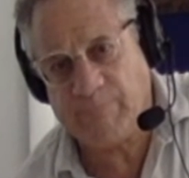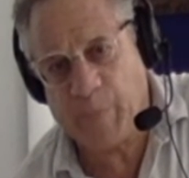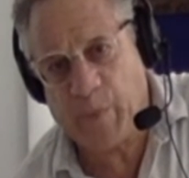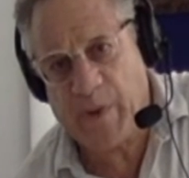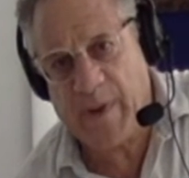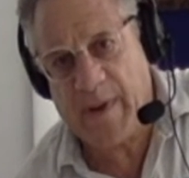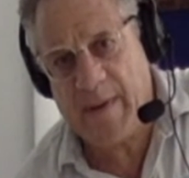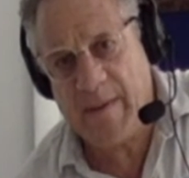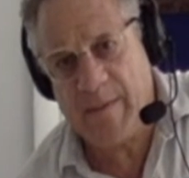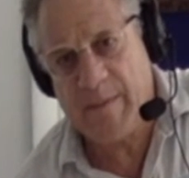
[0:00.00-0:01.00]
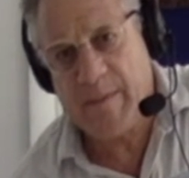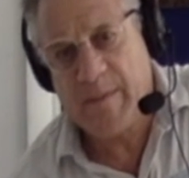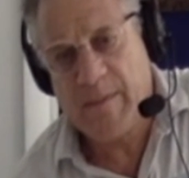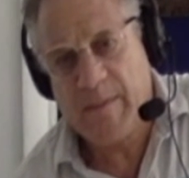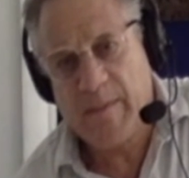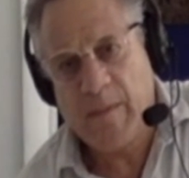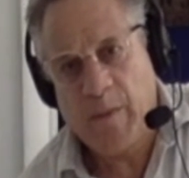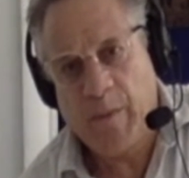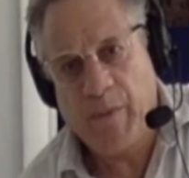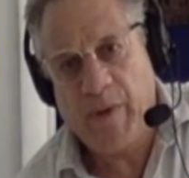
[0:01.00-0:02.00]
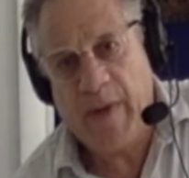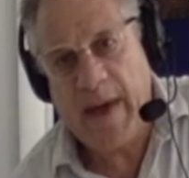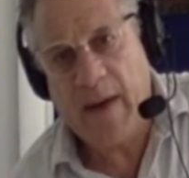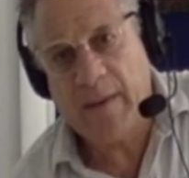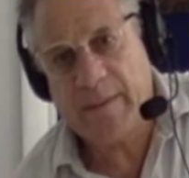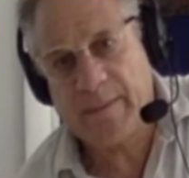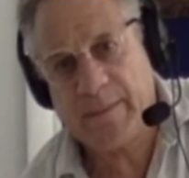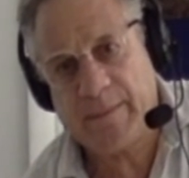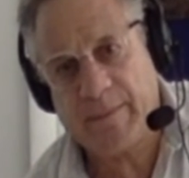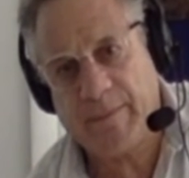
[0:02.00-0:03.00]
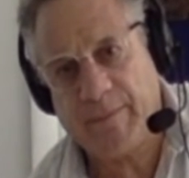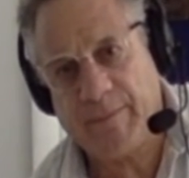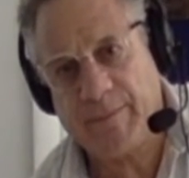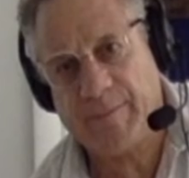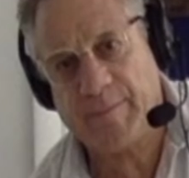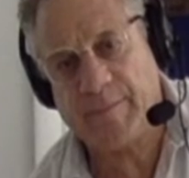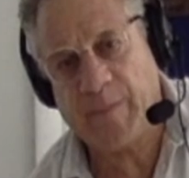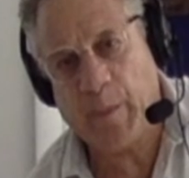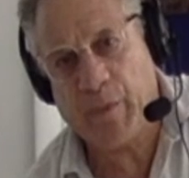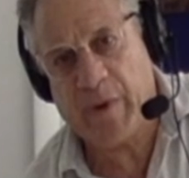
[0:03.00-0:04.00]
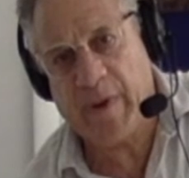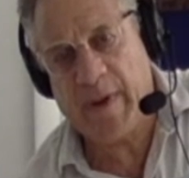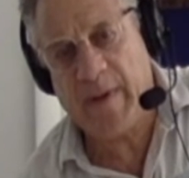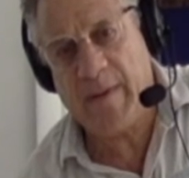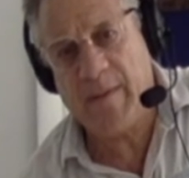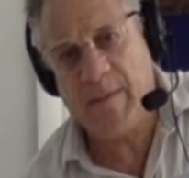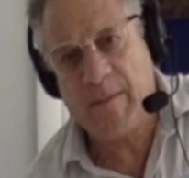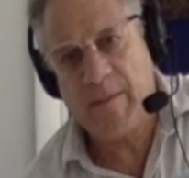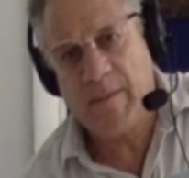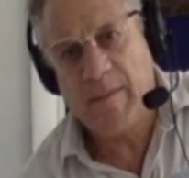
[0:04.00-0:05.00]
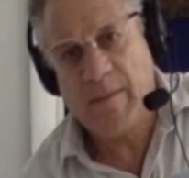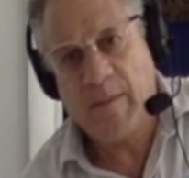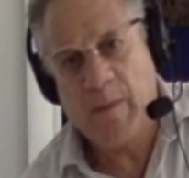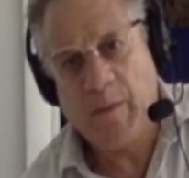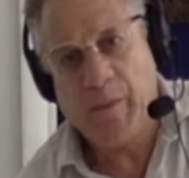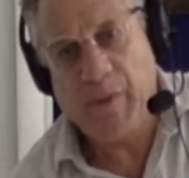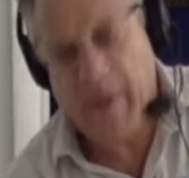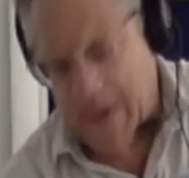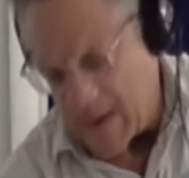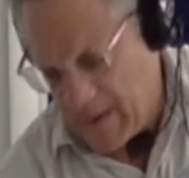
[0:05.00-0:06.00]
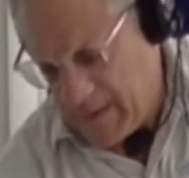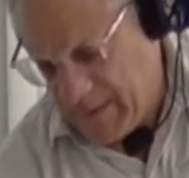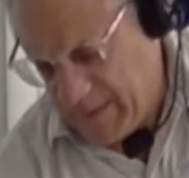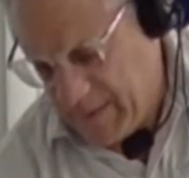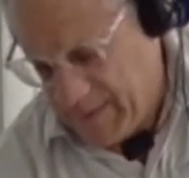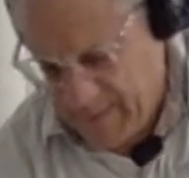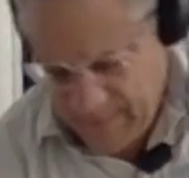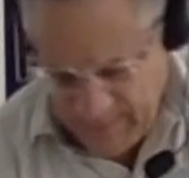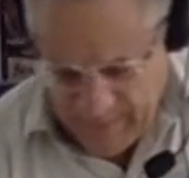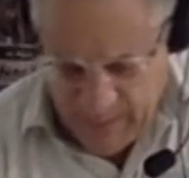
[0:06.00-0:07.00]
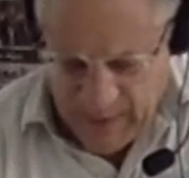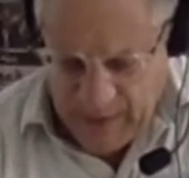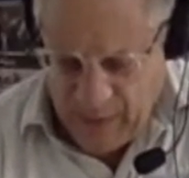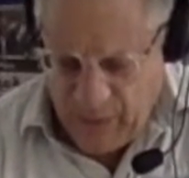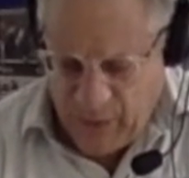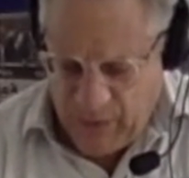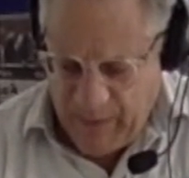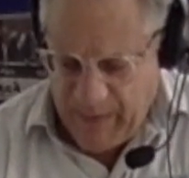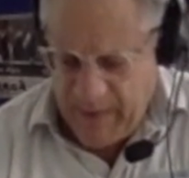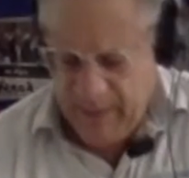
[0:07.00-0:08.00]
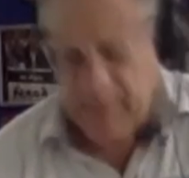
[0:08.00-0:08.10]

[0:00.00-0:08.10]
Breathe in, breathe out. Breathe in, breathe out. Get a good grip on it.